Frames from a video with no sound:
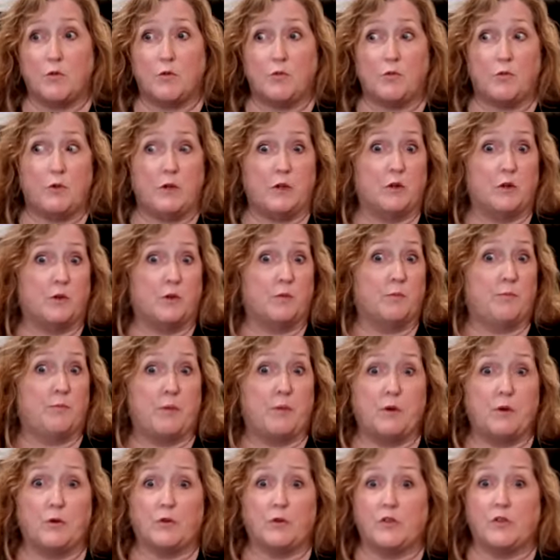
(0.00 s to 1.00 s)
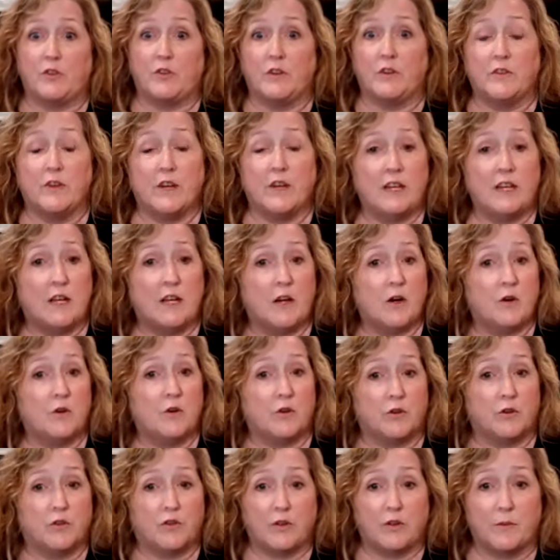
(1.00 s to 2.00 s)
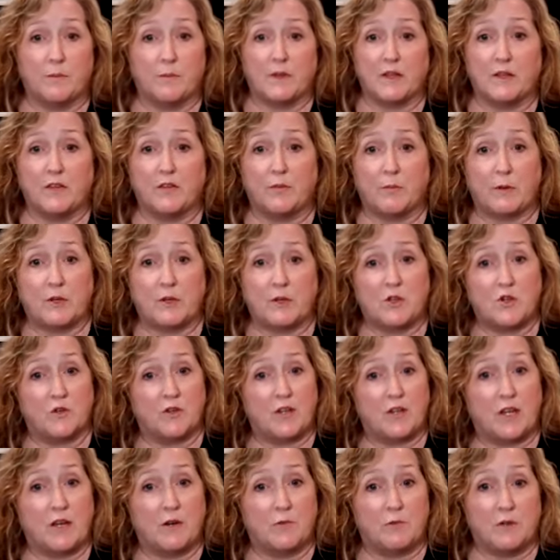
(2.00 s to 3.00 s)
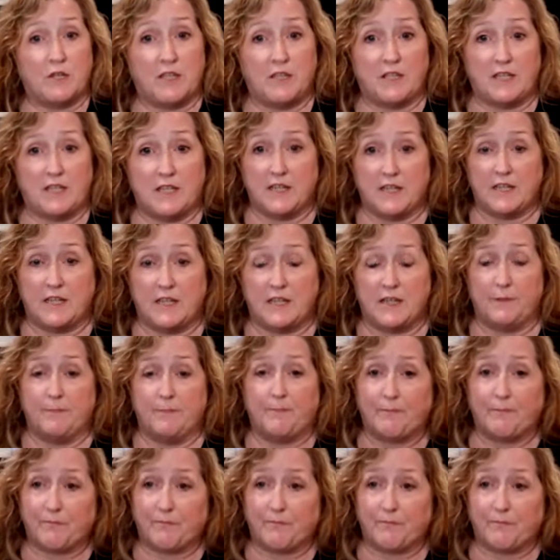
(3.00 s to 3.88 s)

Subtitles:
We'll post a layout or something special that we did.